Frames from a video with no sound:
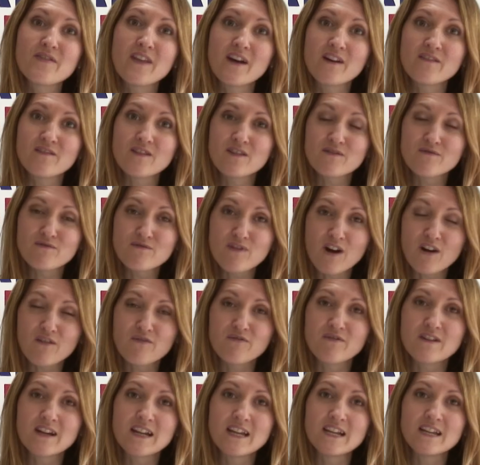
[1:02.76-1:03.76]
There are
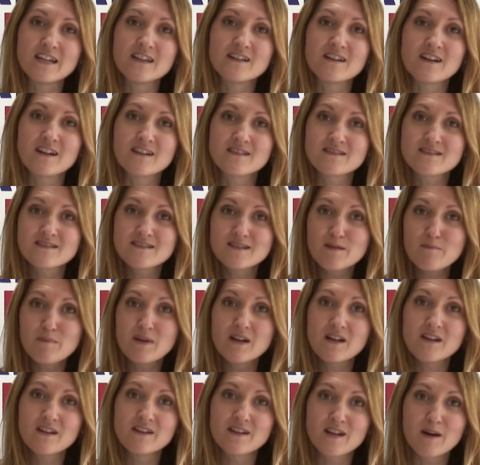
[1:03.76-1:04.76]
roughly a
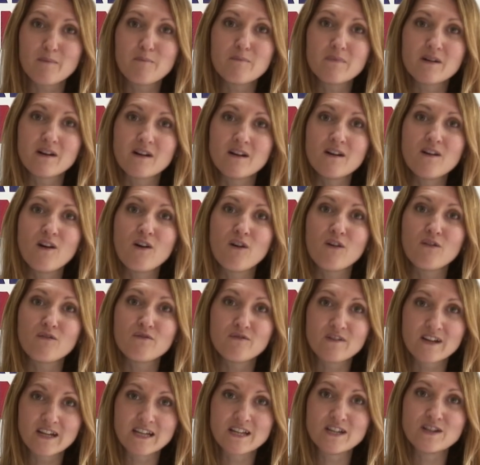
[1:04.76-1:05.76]
similar number
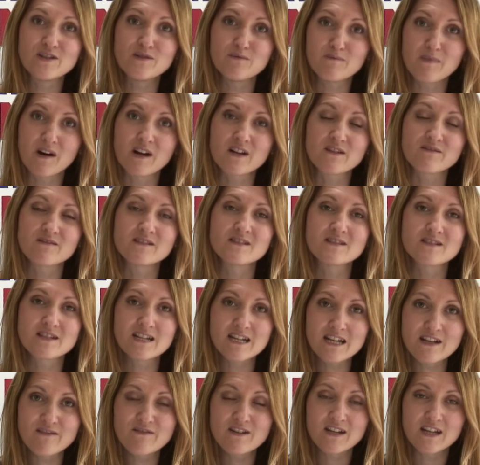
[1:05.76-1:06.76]
of EU migrants
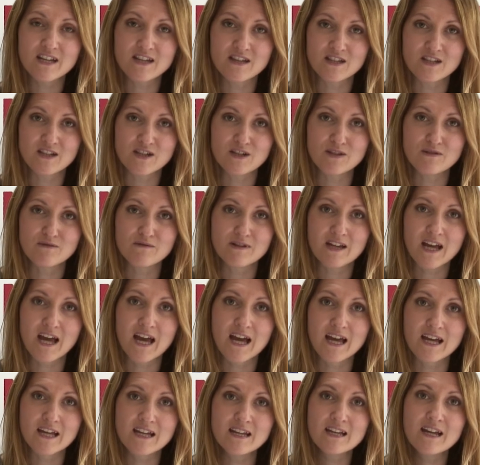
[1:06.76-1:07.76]
living in the
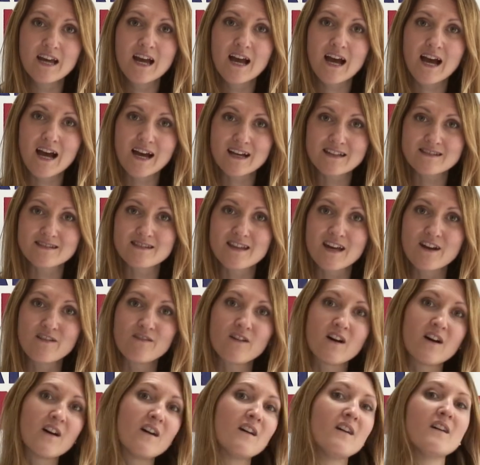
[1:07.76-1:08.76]
UK as
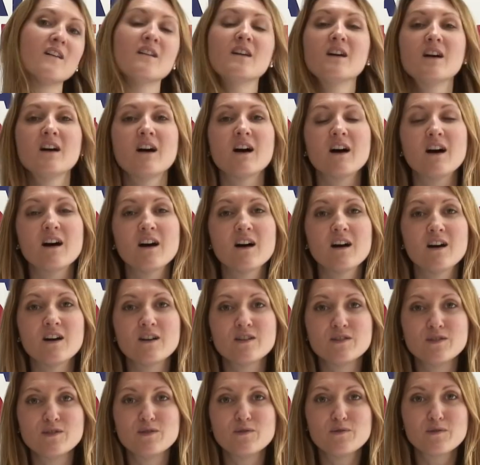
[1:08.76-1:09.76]
there are
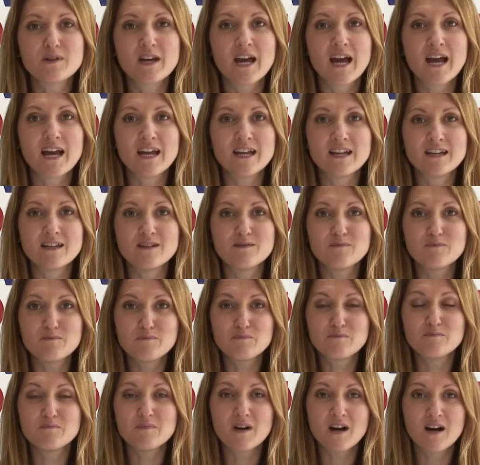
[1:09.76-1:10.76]
UK
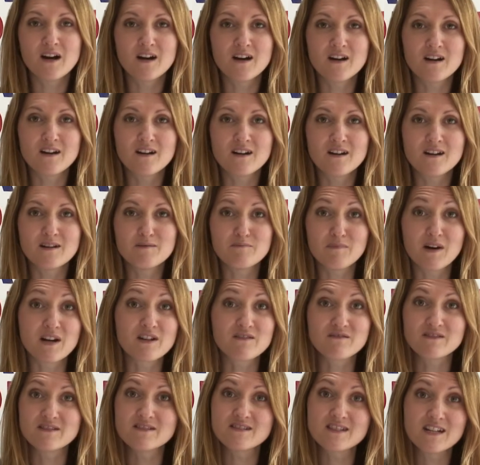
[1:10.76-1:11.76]

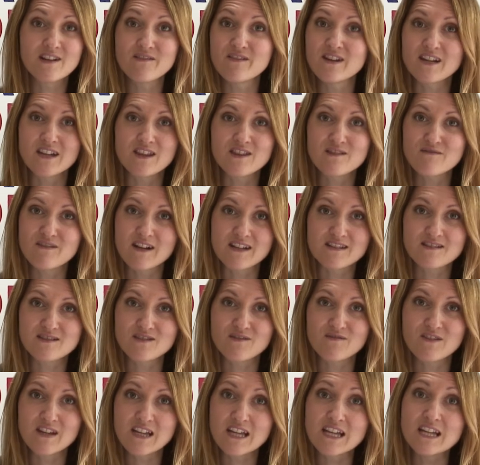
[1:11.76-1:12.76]
migrants living in the rest
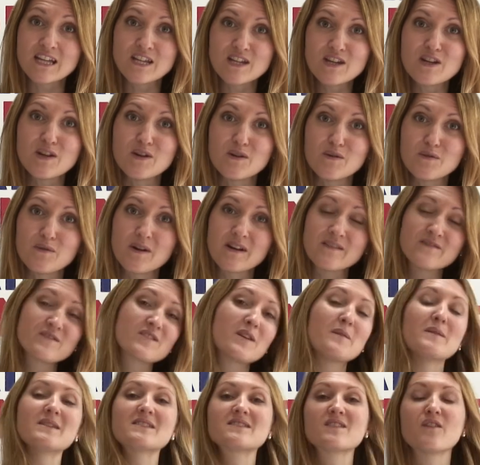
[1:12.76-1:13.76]
of the EU. And
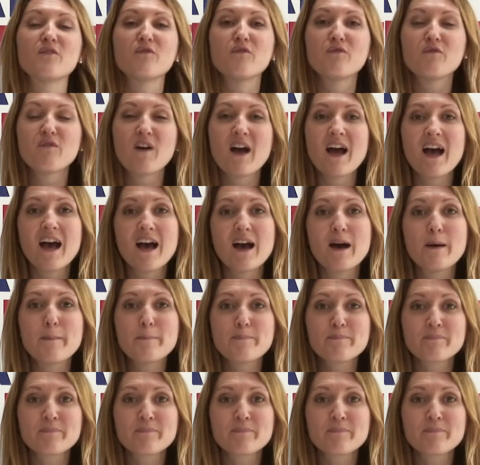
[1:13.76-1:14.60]
so it's a fair